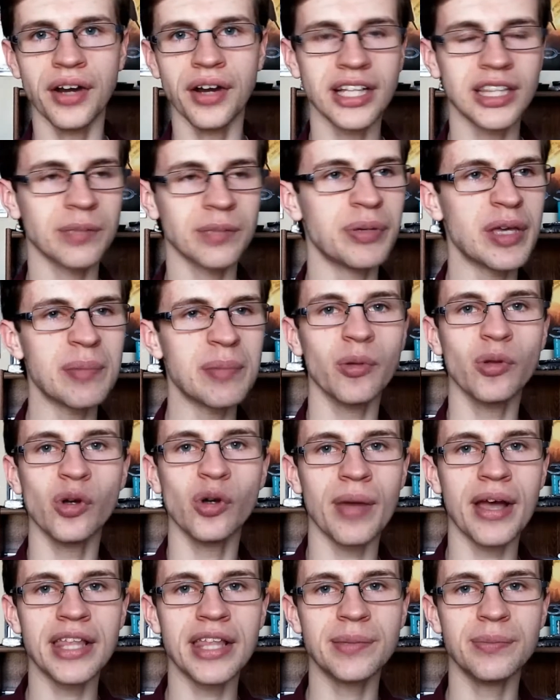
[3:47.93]
are not the people
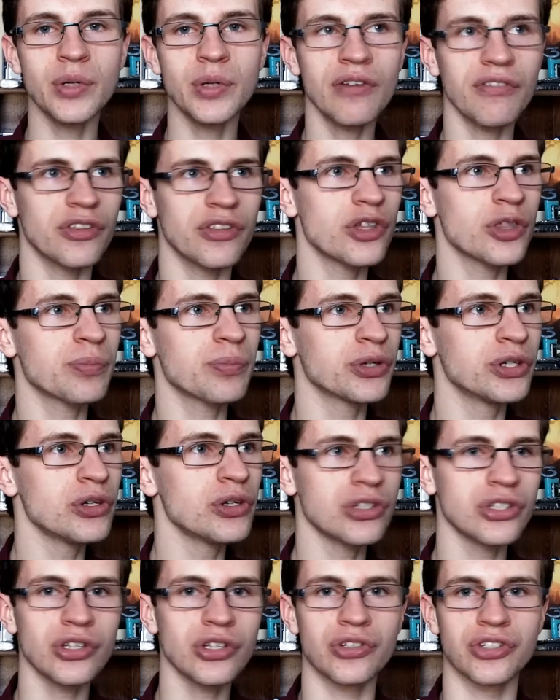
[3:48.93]
who made the movie. They're the
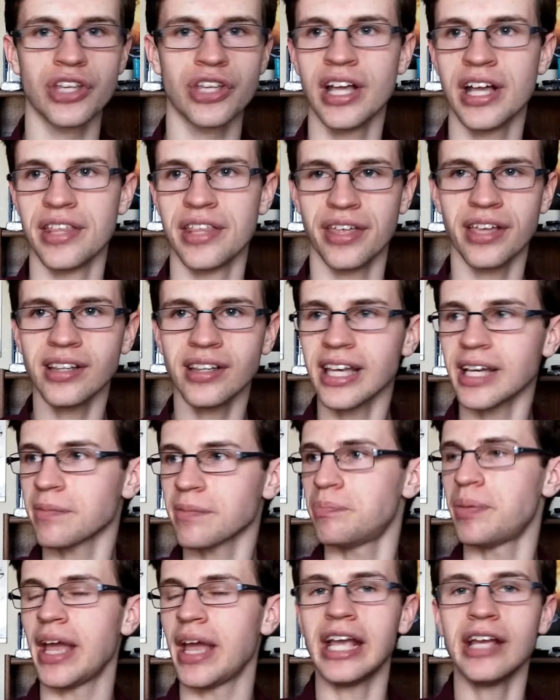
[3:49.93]
producers. They,
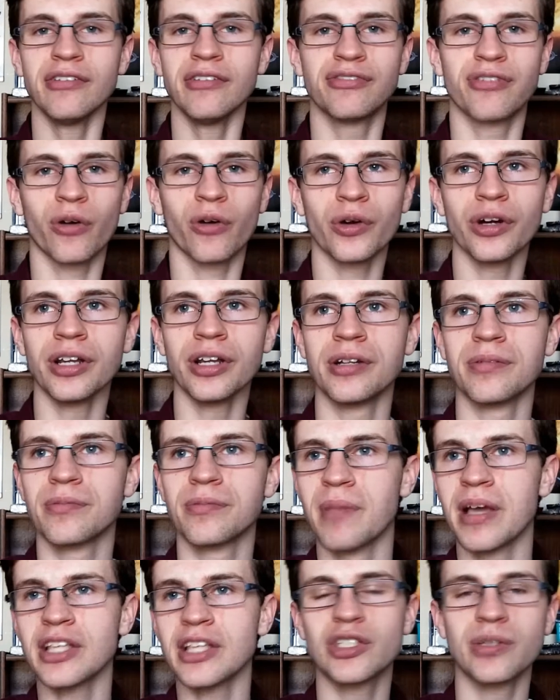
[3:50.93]
like, paid for it
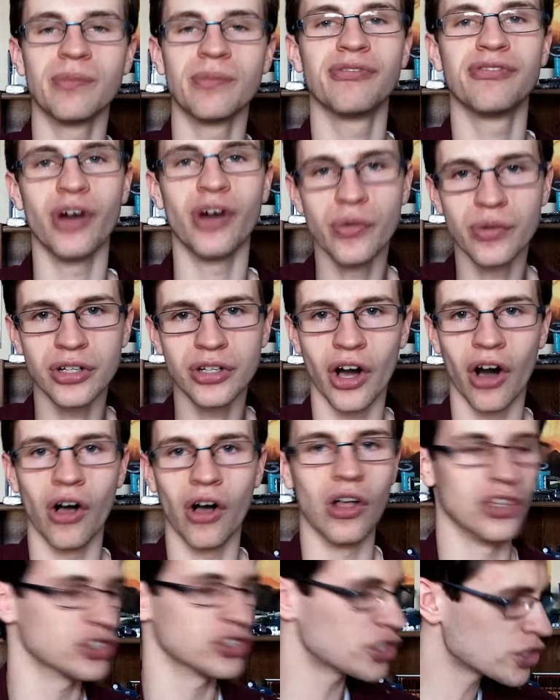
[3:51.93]
and made some phone
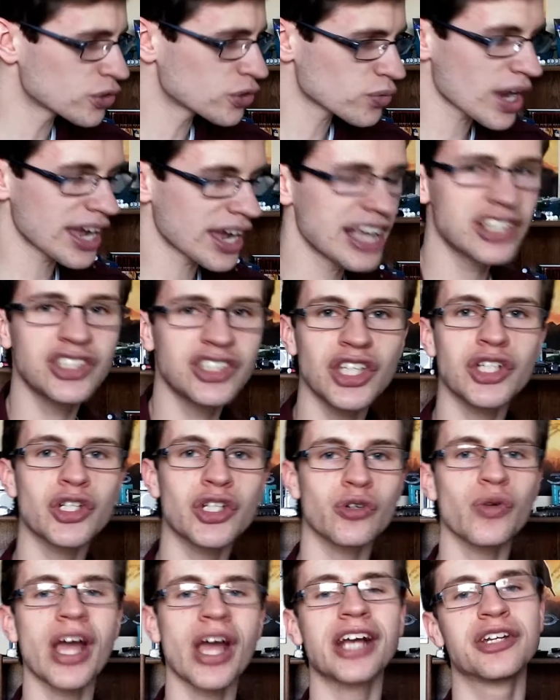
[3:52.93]
calls. It's the
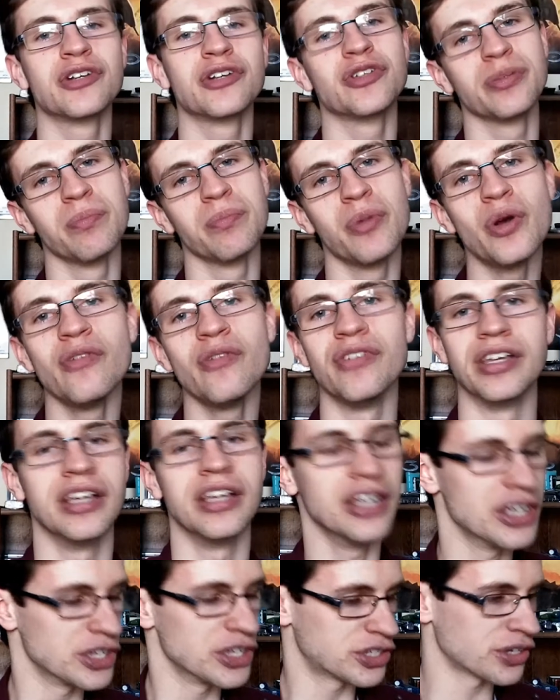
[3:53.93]
director's
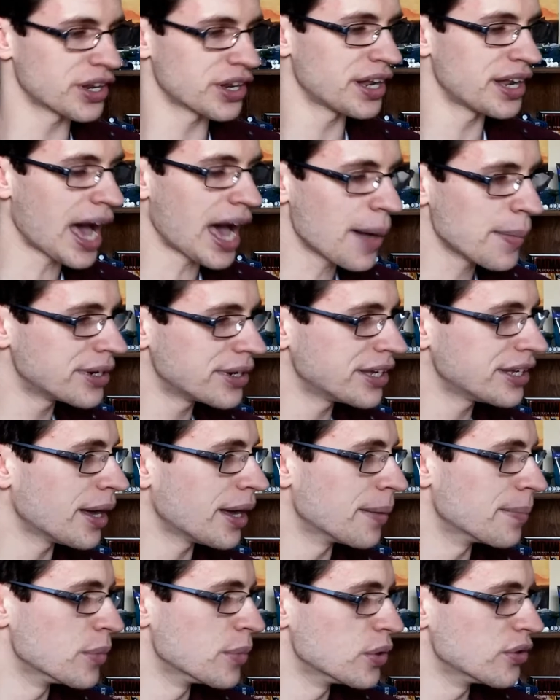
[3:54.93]
movie. So to
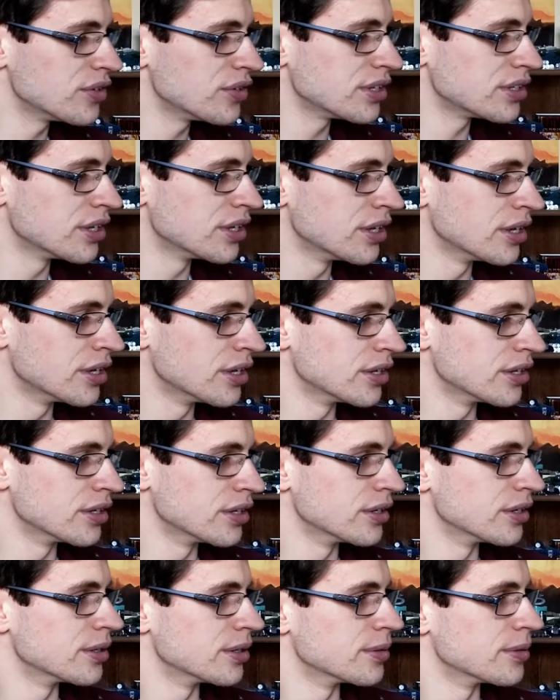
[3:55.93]
nominate a movie
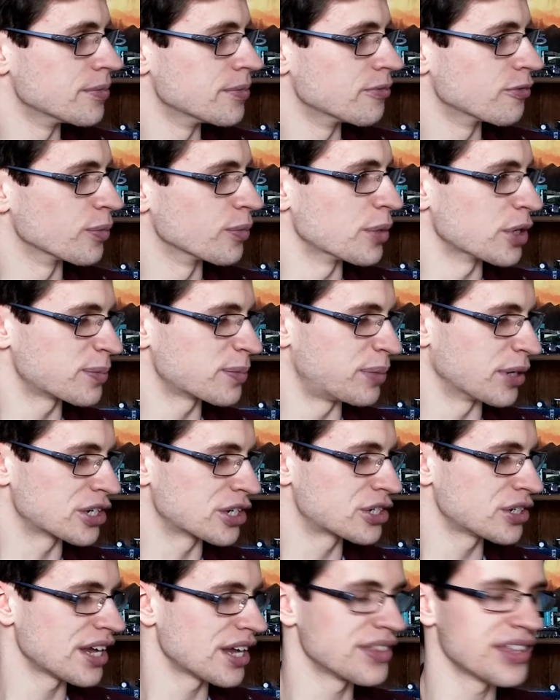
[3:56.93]
for Best
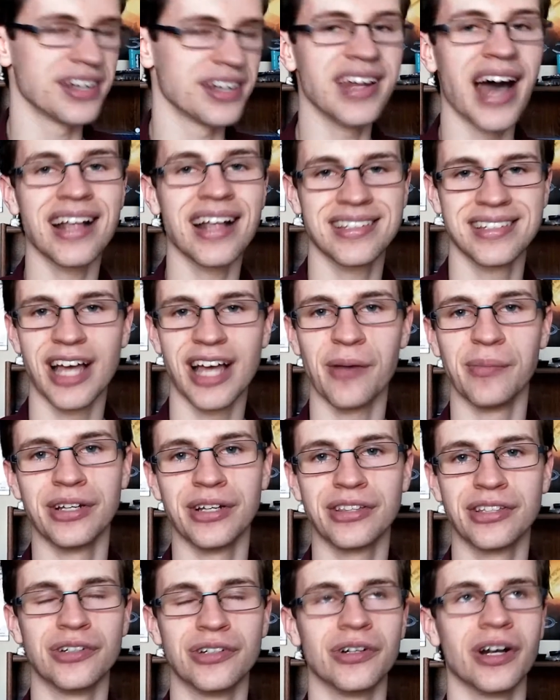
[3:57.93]
Picture and then not to
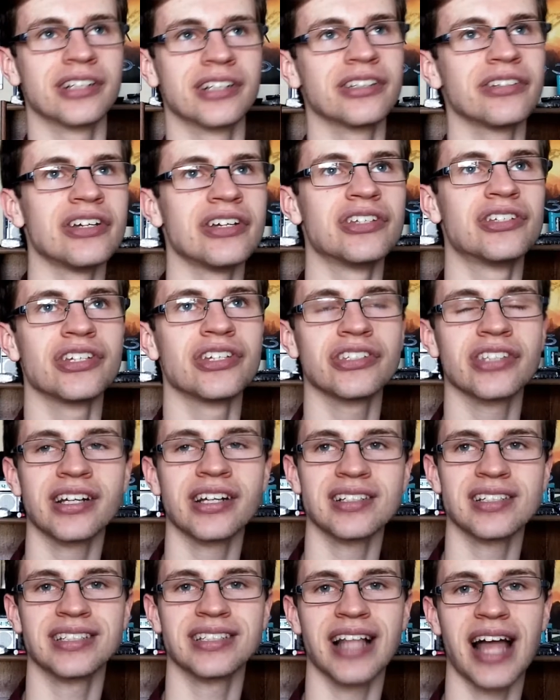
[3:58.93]
nominate the director is just
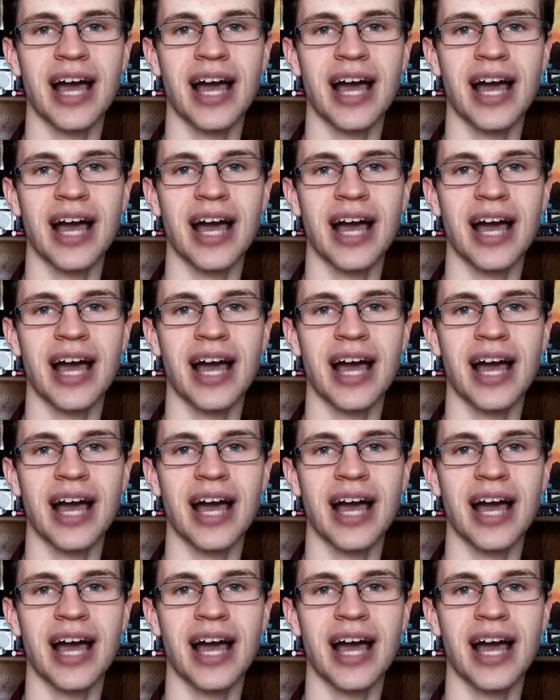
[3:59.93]
like a